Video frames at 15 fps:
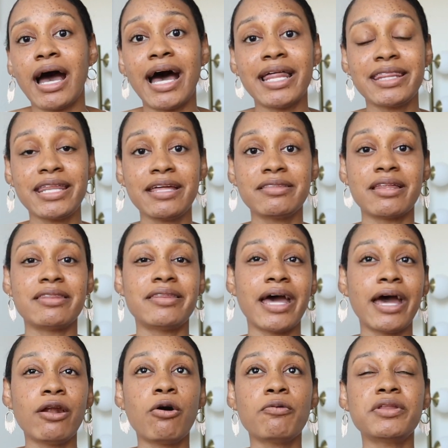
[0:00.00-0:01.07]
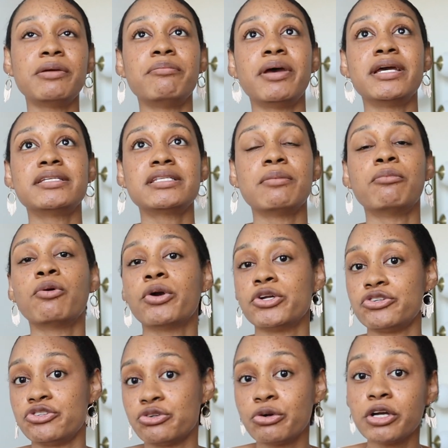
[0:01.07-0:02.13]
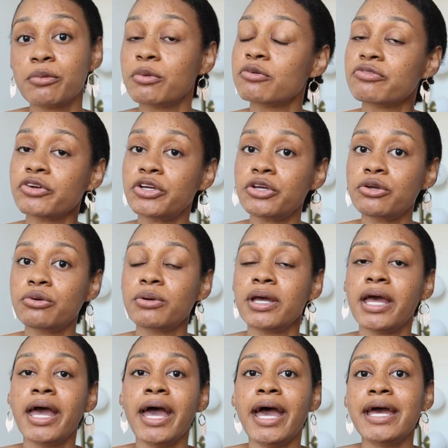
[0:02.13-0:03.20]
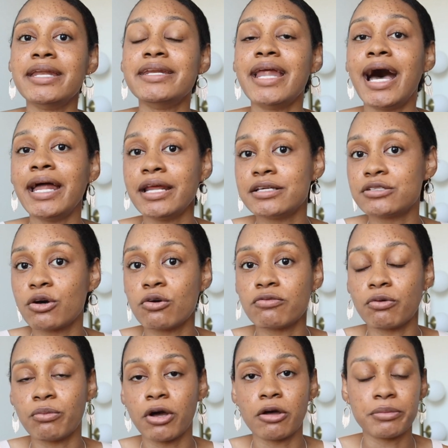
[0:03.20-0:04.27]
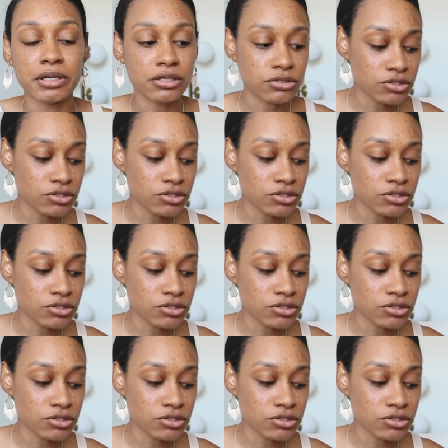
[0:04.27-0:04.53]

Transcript: I think that that only makes it more enjoyable for you and not as overwhelming.